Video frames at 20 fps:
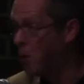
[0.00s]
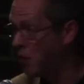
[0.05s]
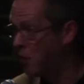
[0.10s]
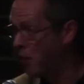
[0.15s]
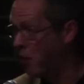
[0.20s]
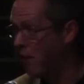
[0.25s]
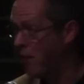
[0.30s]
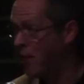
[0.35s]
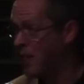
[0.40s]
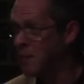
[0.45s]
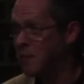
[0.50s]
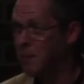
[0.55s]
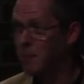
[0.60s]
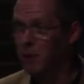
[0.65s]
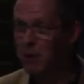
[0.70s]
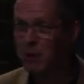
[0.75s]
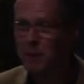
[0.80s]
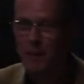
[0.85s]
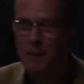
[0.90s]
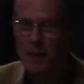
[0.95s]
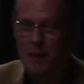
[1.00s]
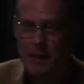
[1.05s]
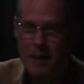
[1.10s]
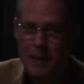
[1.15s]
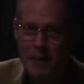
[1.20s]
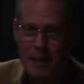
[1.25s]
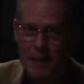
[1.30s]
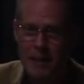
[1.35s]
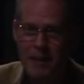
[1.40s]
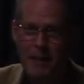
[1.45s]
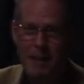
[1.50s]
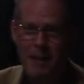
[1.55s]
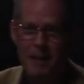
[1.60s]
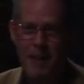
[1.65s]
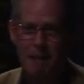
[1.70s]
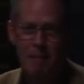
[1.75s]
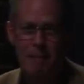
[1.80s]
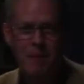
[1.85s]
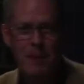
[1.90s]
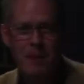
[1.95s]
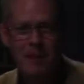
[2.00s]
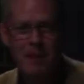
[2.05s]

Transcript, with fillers: not on Facebook. Um,